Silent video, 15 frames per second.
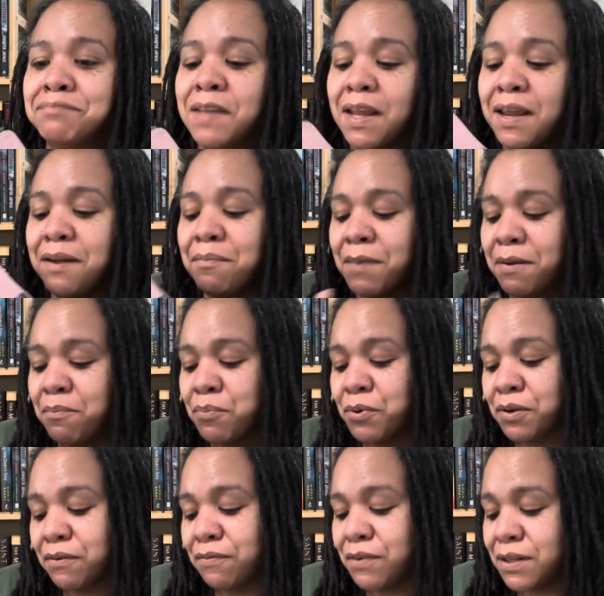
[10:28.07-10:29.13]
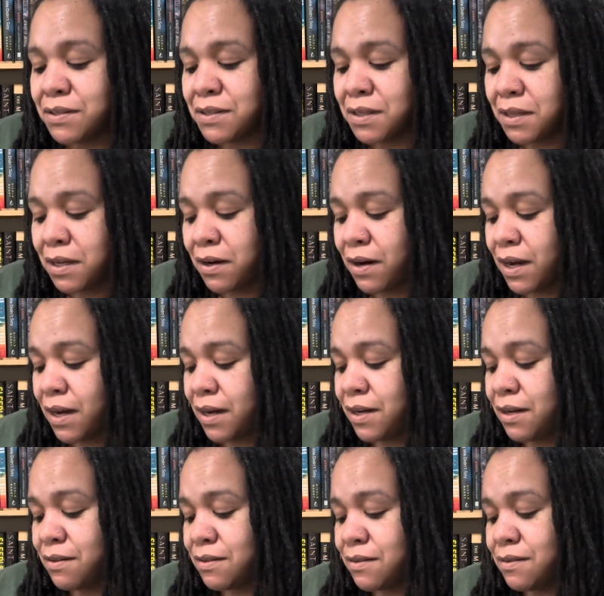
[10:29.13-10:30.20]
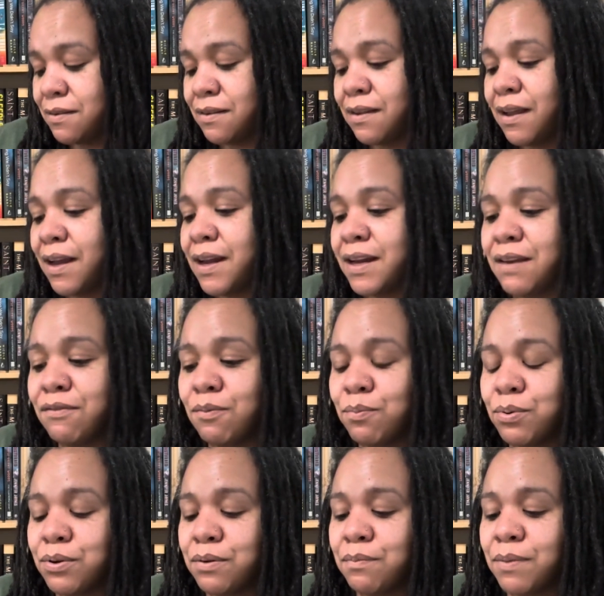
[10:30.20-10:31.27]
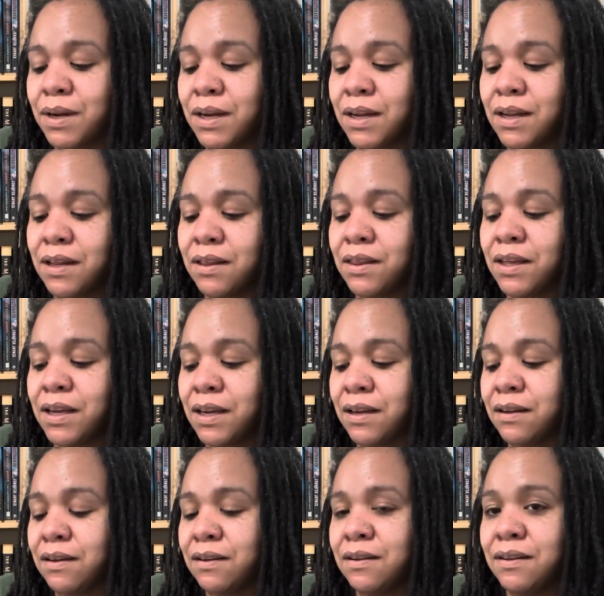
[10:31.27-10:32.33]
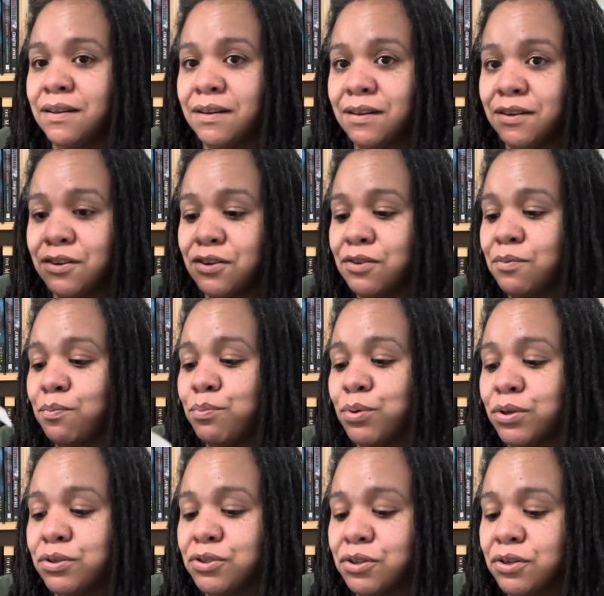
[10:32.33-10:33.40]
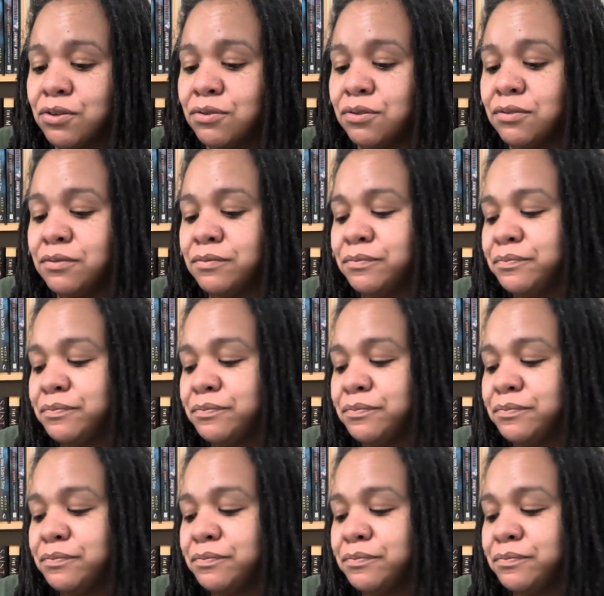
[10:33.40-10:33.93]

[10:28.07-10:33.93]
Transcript: And my book fits in there. I can even put my like book journal.